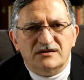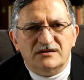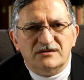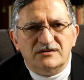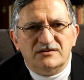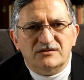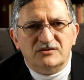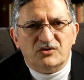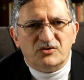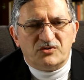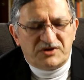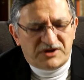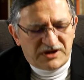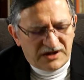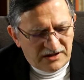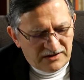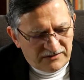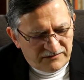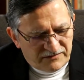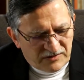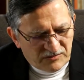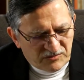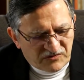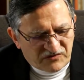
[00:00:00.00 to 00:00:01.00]
who gave
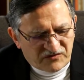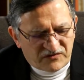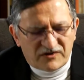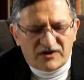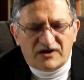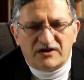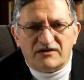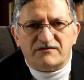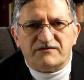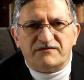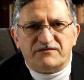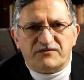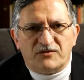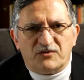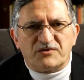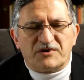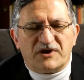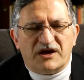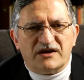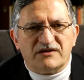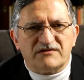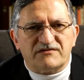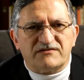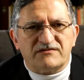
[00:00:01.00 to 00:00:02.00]
himself for
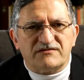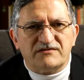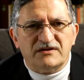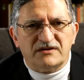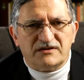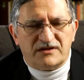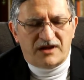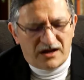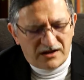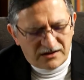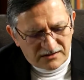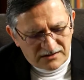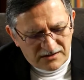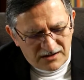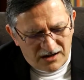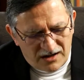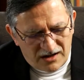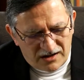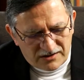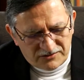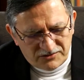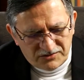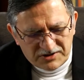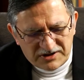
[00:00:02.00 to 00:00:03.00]
us, that
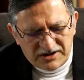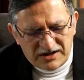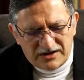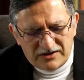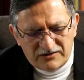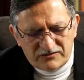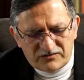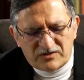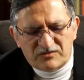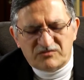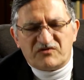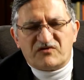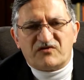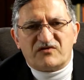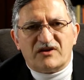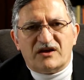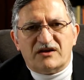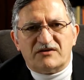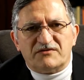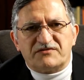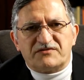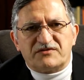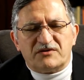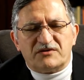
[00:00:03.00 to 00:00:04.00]
God who gave
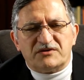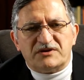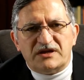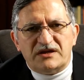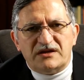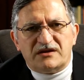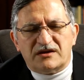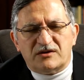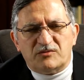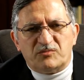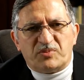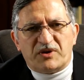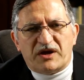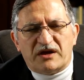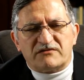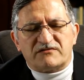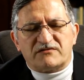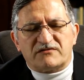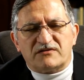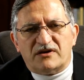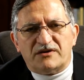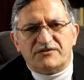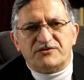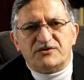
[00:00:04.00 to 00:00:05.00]
himself so that he can pass
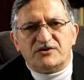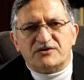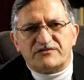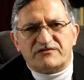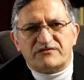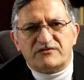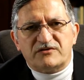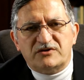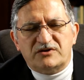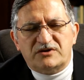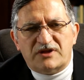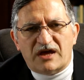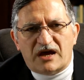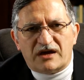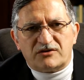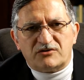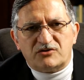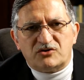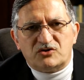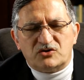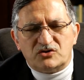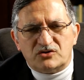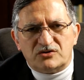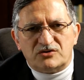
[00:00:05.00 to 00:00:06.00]
on that
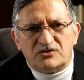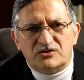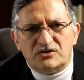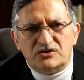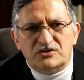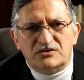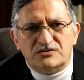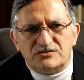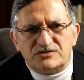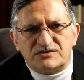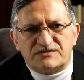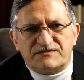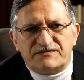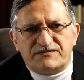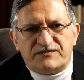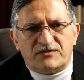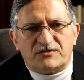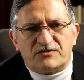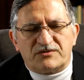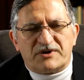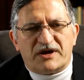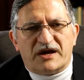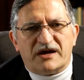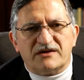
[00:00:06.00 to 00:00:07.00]
good news
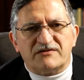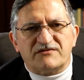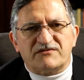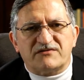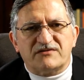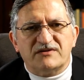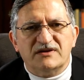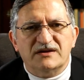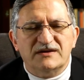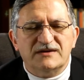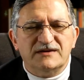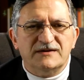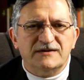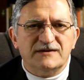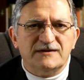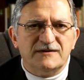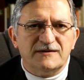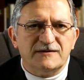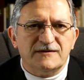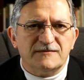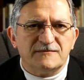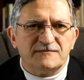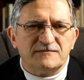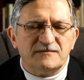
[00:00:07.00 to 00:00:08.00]
for us,
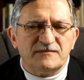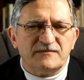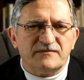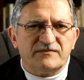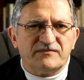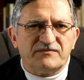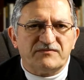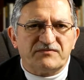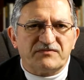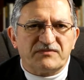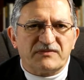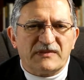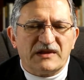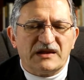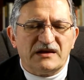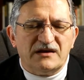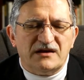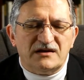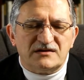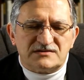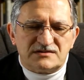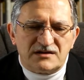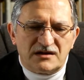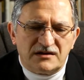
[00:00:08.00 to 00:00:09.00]

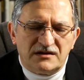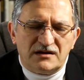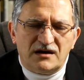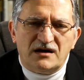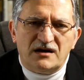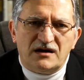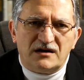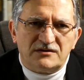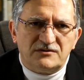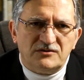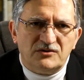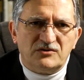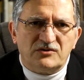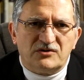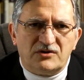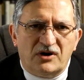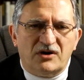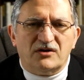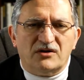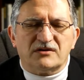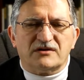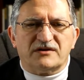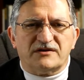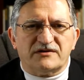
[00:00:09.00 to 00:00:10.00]
is a God who
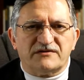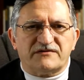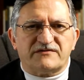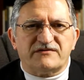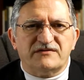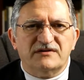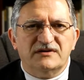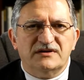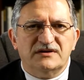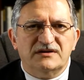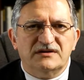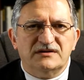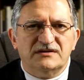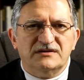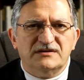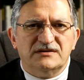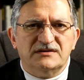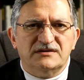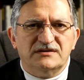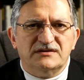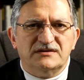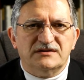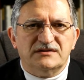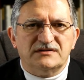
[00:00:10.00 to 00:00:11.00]
called us
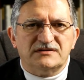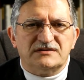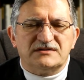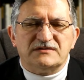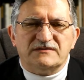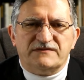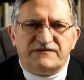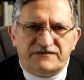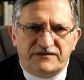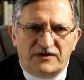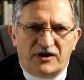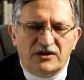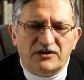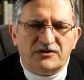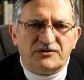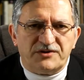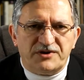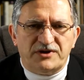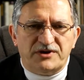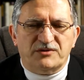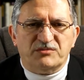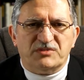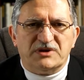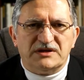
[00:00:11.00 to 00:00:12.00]
to follow
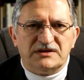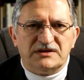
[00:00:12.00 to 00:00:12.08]
him.